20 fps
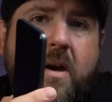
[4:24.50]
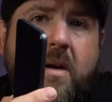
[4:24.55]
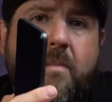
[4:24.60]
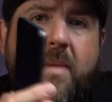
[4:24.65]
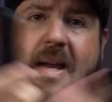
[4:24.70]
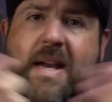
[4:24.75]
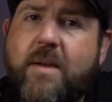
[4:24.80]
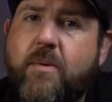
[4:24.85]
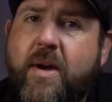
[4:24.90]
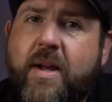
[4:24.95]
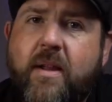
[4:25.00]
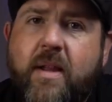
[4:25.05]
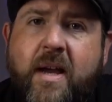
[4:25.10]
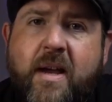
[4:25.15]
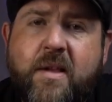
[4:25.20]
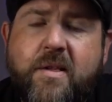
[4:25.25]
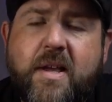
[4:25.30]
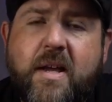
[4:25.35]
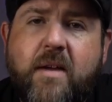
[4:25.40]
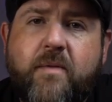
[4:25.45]
But anyway, like
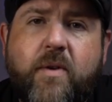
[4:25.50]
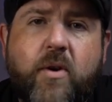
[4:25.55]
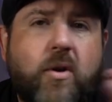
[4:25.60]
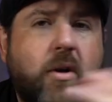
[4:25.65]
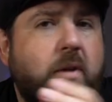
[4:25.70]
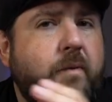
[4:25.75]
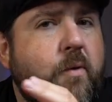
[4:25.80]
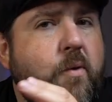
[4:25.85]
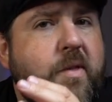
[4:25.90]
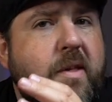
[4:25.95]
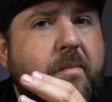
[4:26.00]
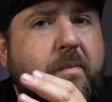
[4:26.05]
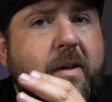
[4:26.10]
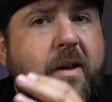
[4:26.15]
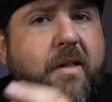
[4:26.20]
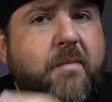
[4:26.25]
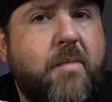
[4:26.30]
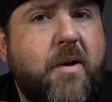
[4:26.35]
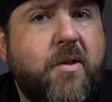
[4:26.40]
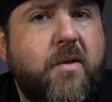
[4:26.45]
I said, if you're looking for something
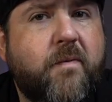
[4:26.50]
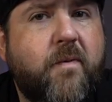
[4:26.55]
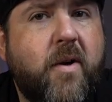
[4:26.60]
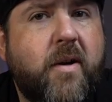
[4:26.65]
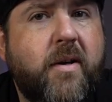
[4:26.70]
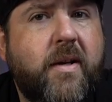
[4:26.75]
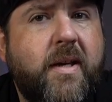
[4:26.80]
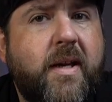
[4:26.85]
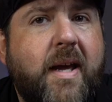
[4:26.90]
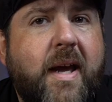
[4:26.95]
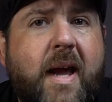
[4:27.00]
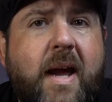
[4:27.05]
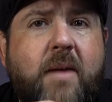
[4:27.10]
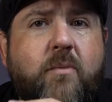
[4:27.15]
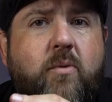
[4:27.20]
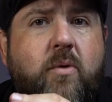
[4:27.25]
that's budget friendly and